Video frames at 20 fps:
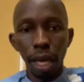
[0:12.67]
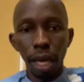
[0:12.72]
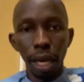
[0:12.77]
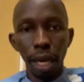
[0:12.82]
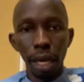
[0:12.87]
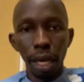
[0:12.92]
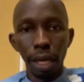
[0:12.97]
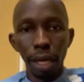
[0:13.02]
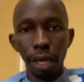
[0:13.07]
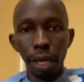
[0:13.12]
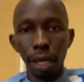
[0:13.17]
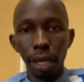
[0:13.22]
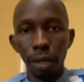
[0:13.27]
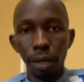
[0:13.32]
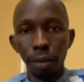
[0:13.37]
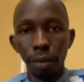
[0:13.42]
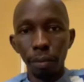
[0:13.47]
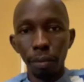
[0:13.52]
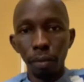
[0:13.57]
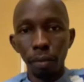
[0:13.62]

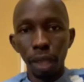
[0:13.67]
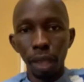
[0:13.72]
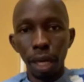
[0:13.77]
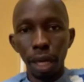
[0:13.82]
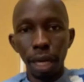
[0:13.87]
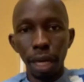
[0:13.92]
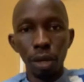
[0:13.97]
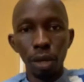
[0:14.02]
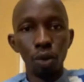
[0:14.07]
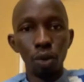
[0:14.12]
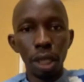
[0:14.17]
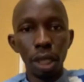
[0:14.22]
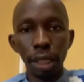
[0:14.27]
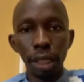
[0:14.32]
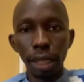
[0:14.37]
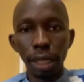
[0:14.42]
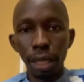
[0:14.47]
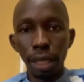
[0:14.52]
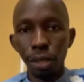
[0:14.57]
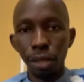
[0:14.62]
and I work
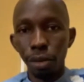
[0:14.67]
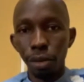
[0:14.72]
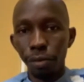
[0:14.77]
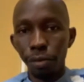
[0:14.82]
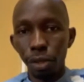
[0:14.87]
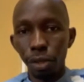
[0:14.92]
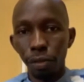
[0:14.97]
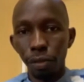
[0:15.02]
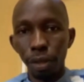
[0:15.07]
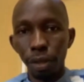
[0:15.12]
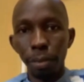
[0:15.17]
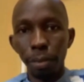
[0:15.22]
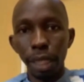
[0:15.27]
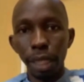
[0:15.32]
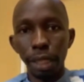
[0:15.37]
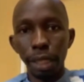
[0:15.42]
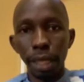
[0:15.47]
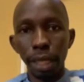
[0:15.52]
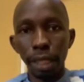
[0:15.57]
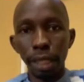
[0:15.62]
inside the office of the
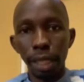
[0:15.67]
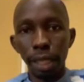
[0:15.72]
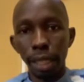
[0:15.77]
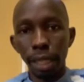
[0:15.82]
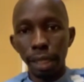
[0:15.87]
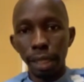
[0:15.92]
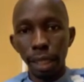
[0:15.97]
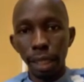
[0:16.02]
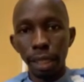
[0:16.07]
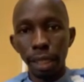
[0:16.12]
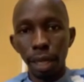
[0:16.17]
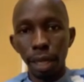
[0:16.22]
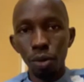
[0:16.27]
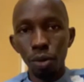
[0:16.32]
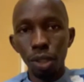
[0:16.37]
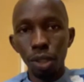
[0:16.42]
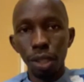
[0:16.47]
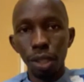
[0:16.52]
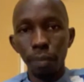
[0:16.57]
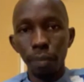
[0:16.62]
President in our State
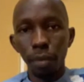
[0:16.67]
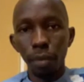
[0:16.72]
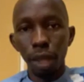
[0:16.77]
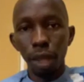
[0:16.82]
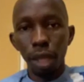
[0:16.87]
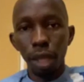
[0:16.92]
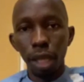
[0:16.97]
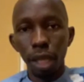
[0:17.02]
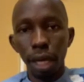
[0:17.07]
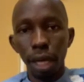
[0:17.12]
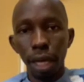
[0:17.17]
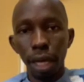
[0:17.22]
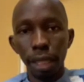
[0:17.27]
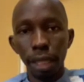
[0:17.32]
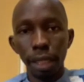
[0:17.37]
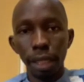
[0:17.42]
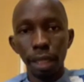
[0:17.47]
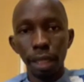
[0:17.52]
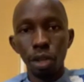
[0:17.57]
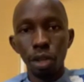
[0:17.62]
House
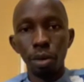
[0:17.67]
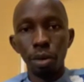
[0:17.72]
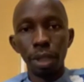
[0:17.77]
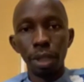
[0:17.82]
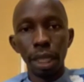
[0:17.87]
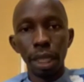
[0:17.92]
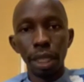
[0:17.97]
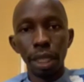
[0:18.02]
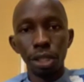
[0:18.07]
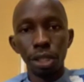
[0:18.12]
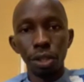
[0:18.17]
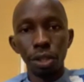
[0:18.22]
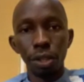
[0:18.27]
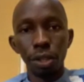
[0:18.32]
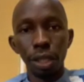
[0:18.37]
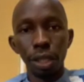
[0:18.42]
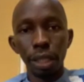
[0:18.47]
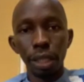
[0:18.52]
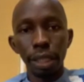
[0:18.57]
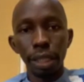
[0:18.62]
as a
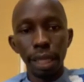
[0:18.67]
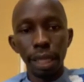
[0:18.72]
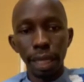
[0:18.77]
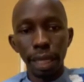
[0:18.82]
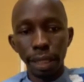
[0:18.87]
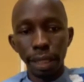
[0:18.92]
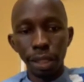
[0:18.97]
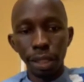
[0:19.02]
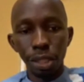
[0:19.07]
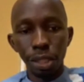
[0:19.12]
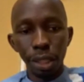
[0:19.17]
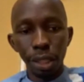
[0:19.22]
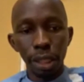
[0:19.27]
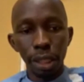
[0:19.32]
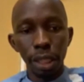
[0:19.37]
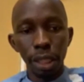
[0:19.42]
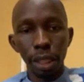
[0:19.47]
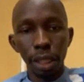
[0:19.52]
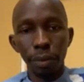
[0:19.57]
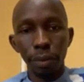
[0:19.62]
communication
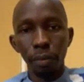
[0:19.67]
strategist.